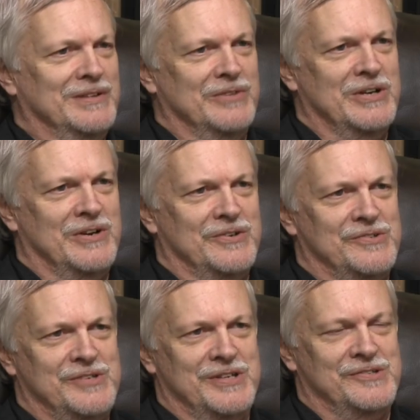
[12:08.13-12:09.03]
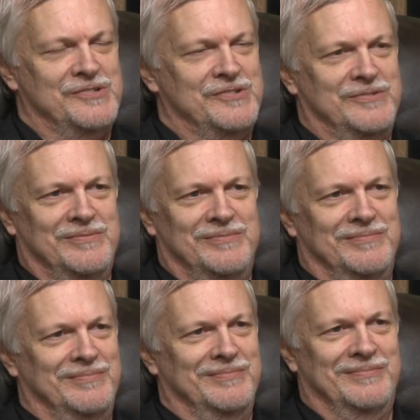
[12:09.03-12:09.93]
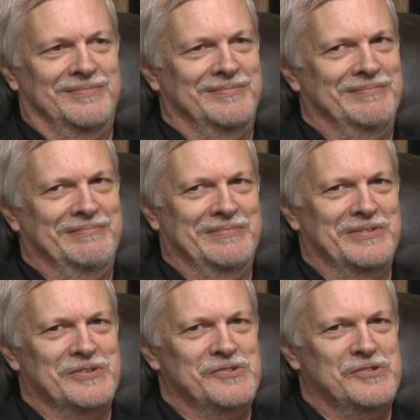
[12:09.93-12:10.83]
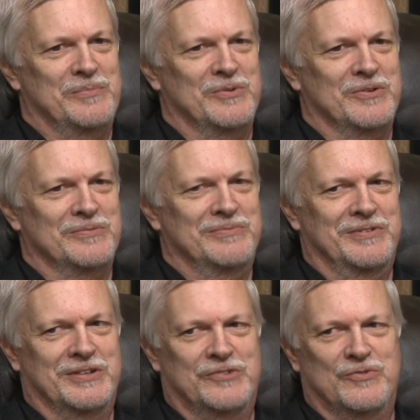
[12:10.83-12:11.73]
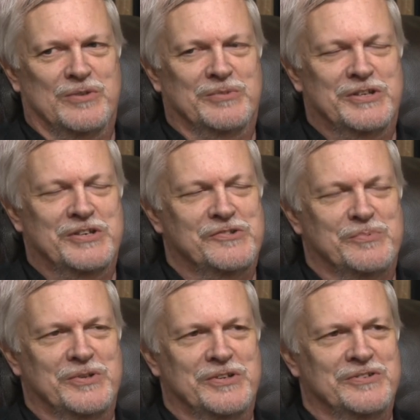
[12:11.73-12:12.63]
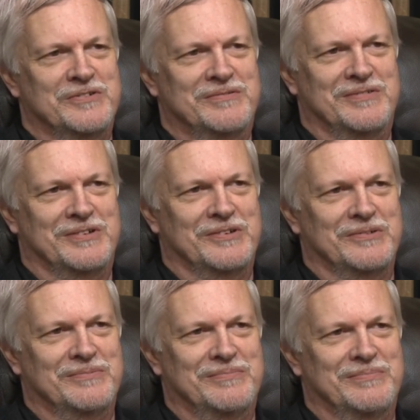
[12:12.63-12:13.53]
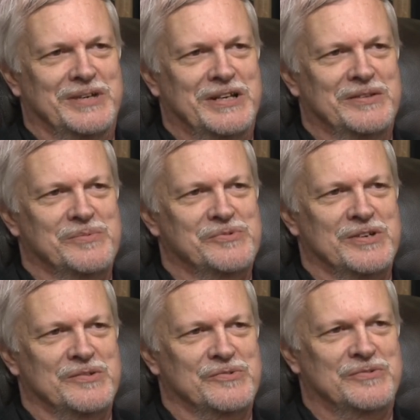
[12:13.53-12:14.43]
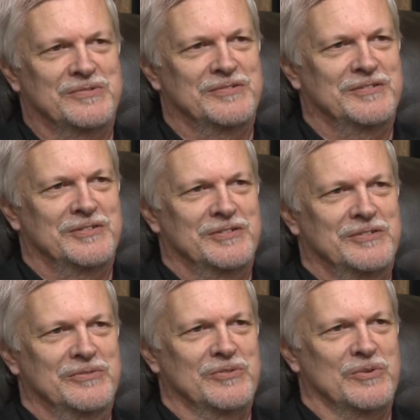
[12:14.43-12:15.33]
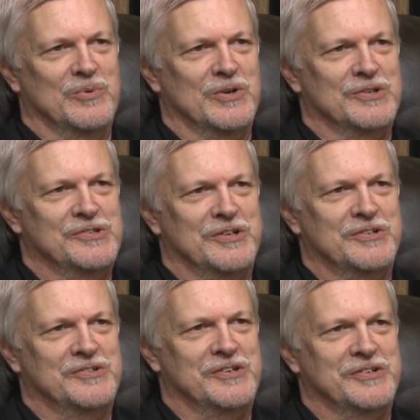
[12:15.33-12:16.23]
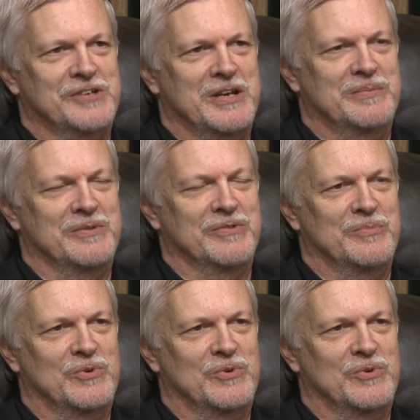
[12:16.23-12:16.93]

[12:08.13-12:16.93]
every artist has uh, some are extremely disciplined you mm -hmm. know mm-hmm. making themselves go to work at such and such a time every